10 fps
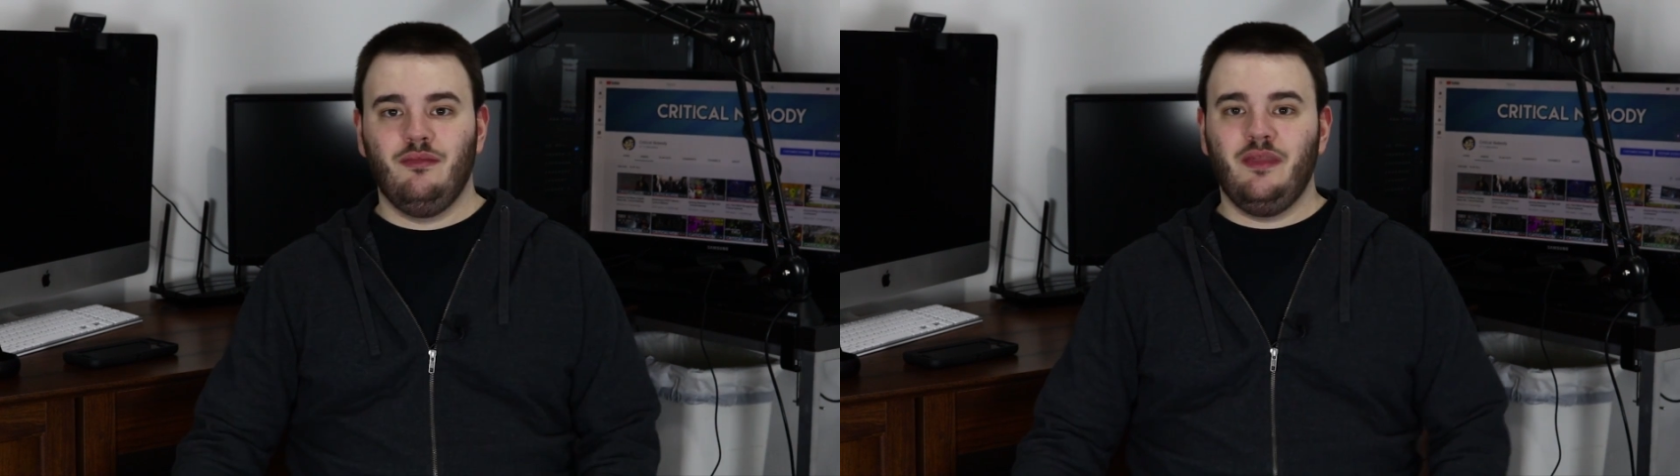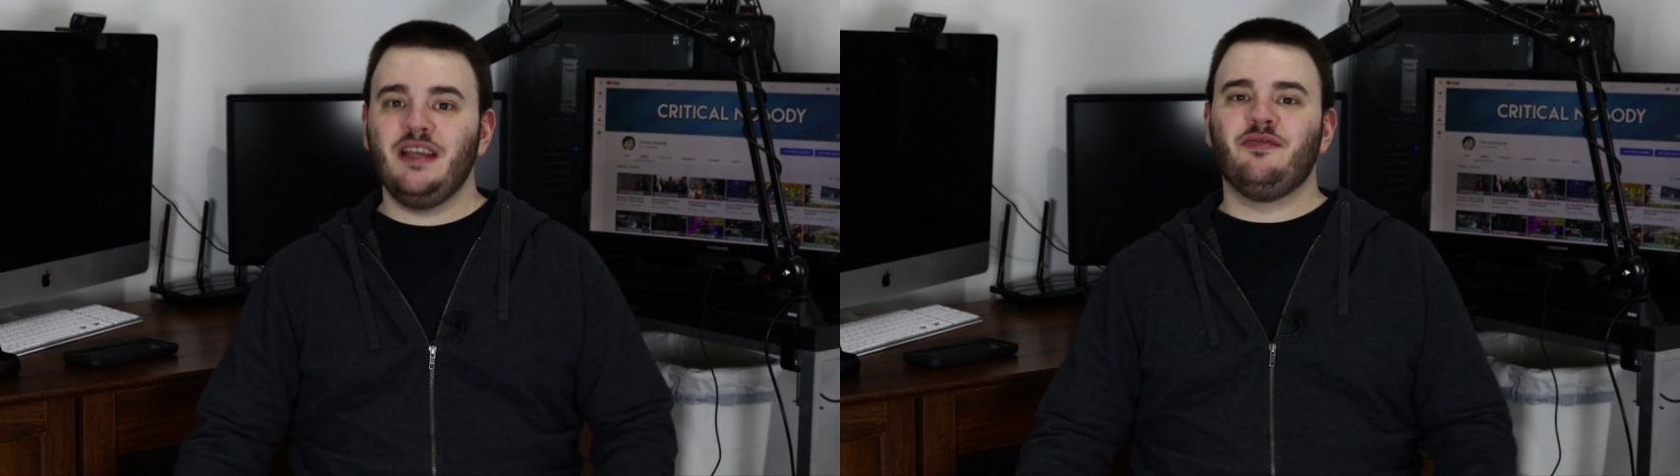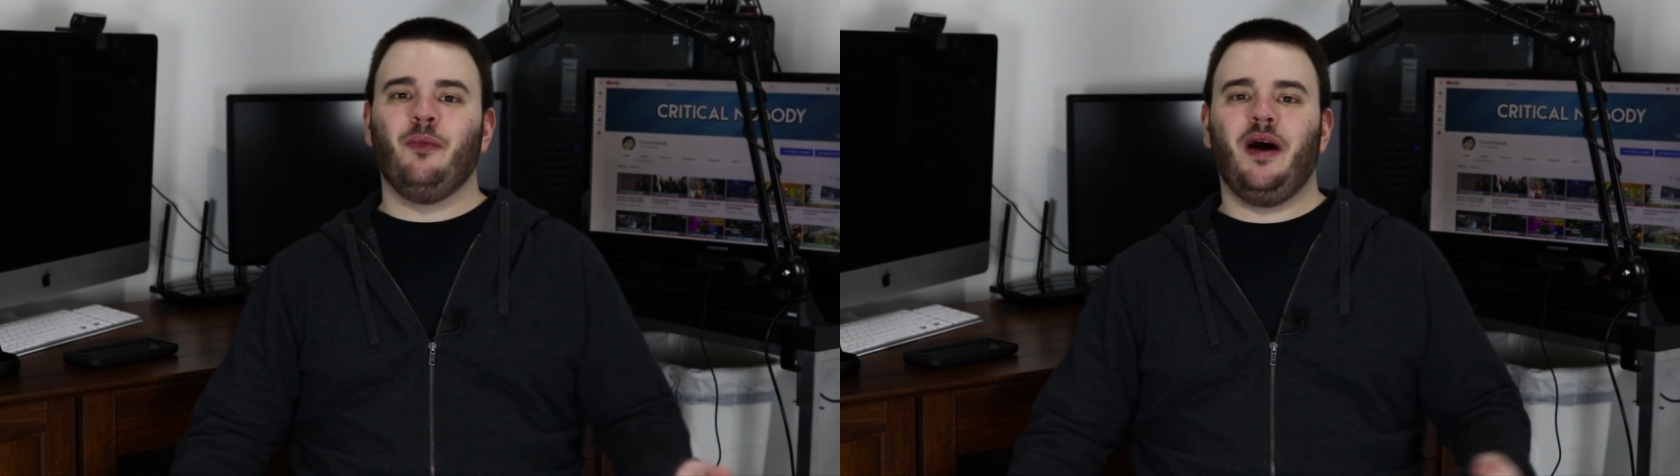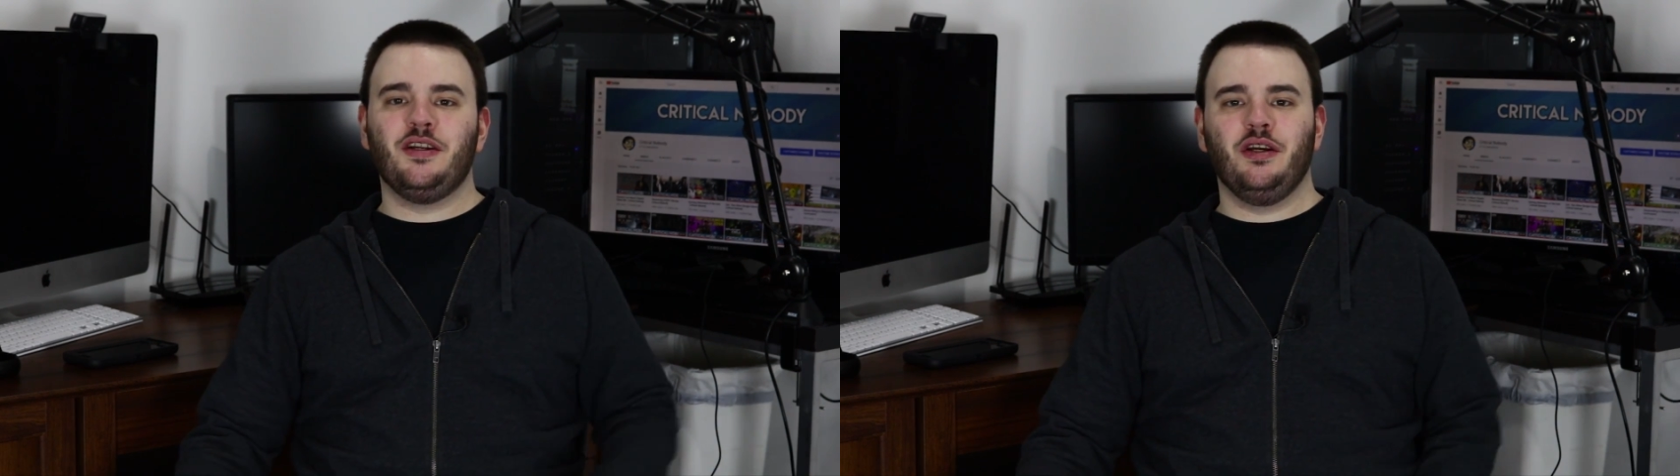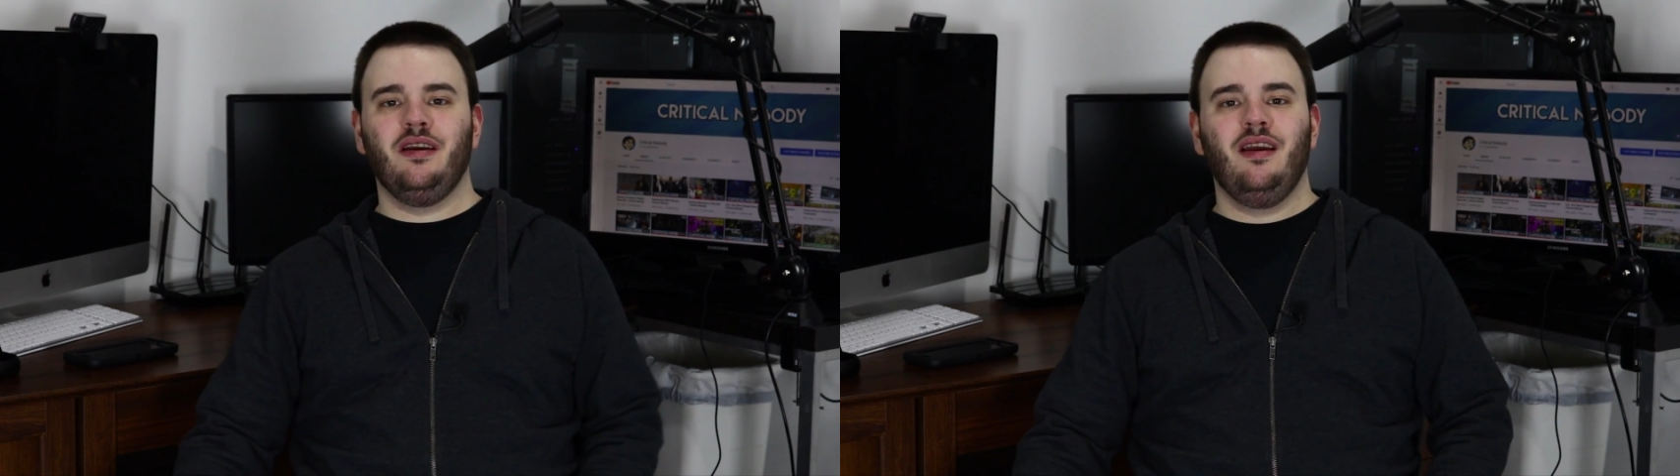Thanks for
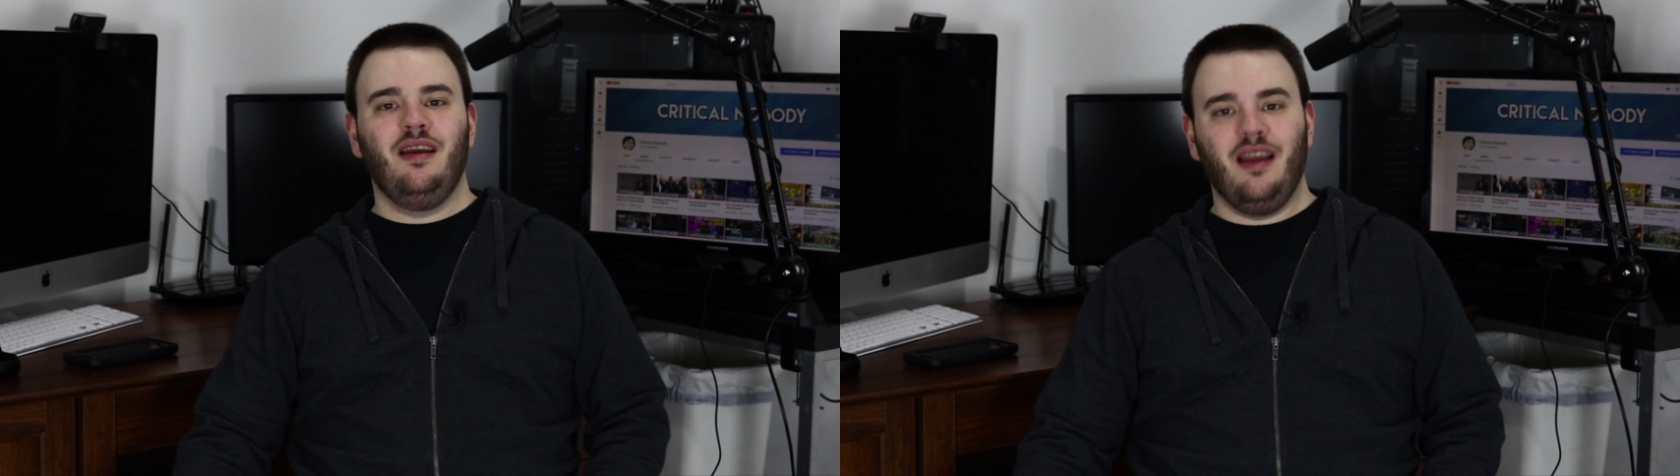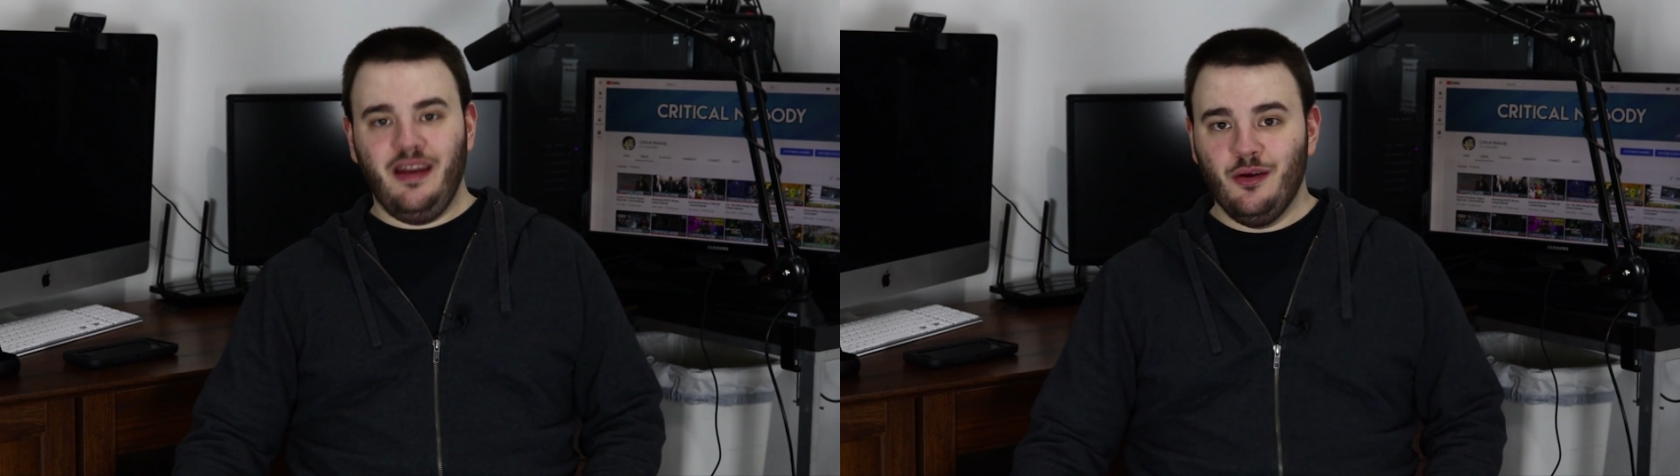watching, and